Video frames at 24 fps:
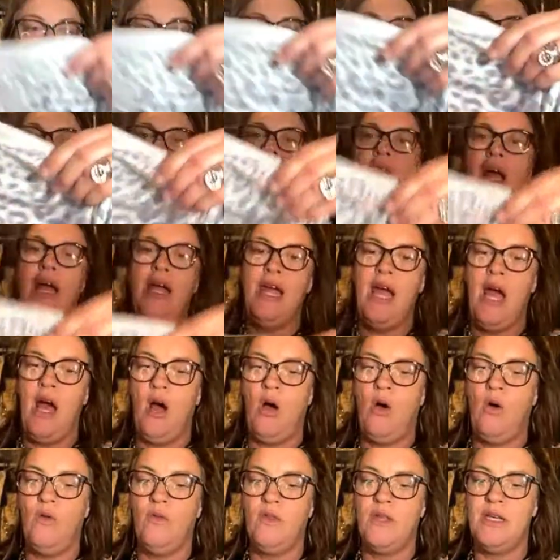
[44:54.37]
All right,
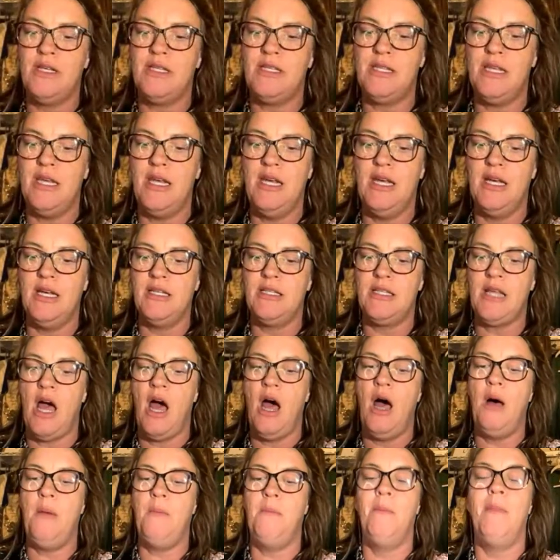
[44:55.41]
y'all. This is
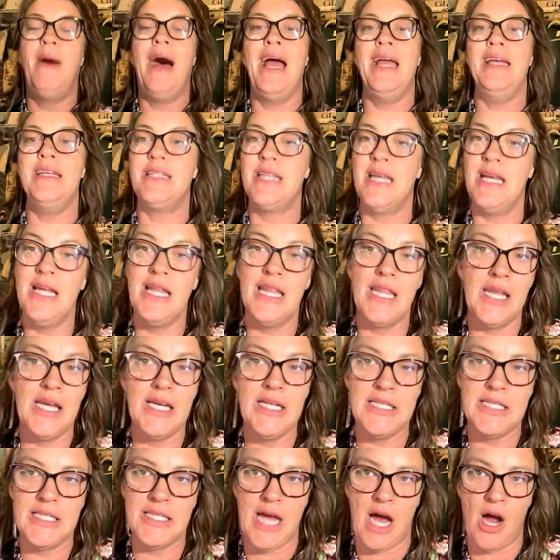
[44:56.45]
amazingly
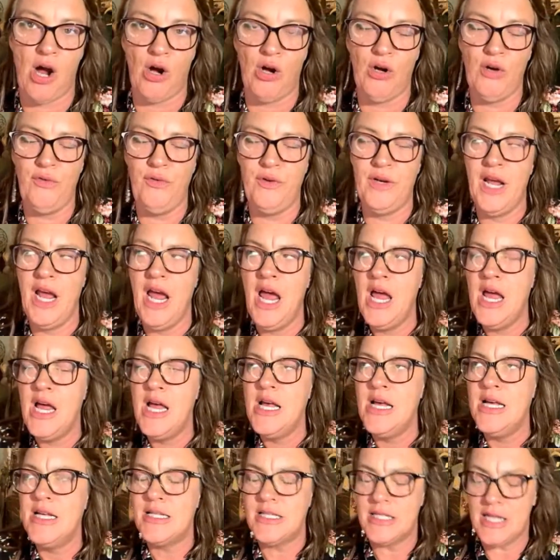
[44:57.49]
soft.
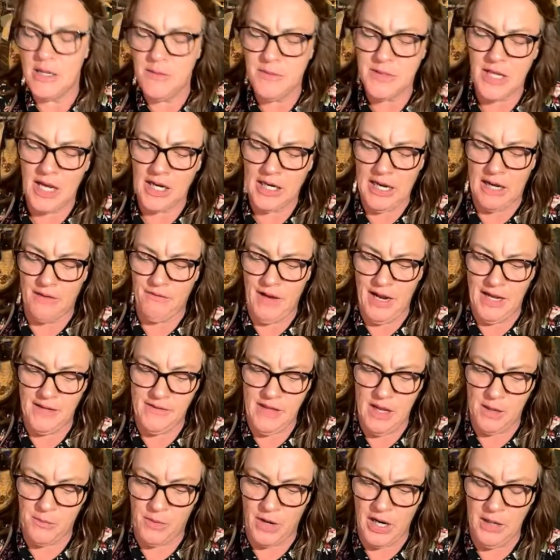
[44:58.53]
Seems like I've had
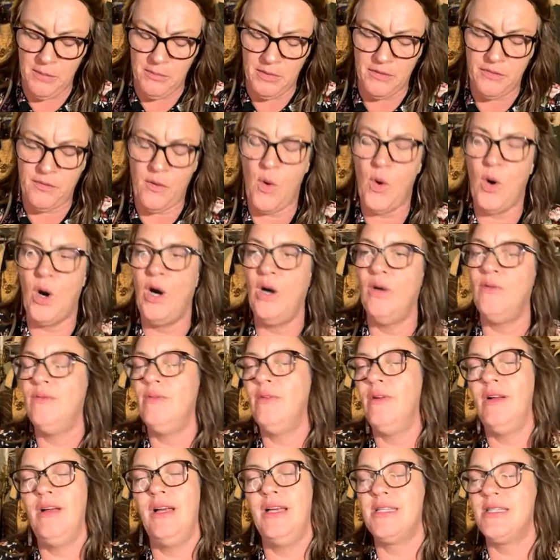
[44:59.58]
that brand before.
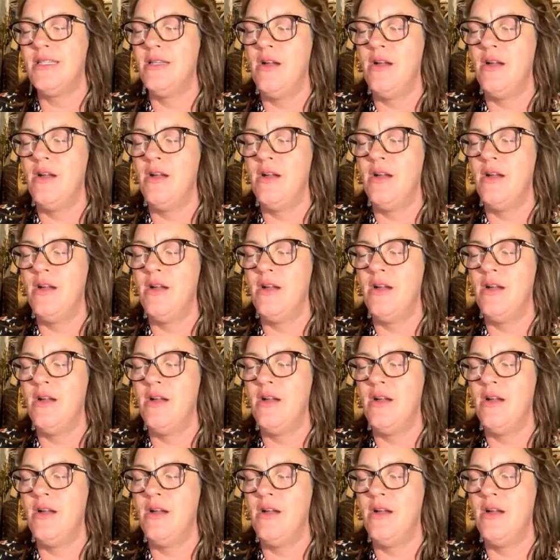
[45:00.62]
It's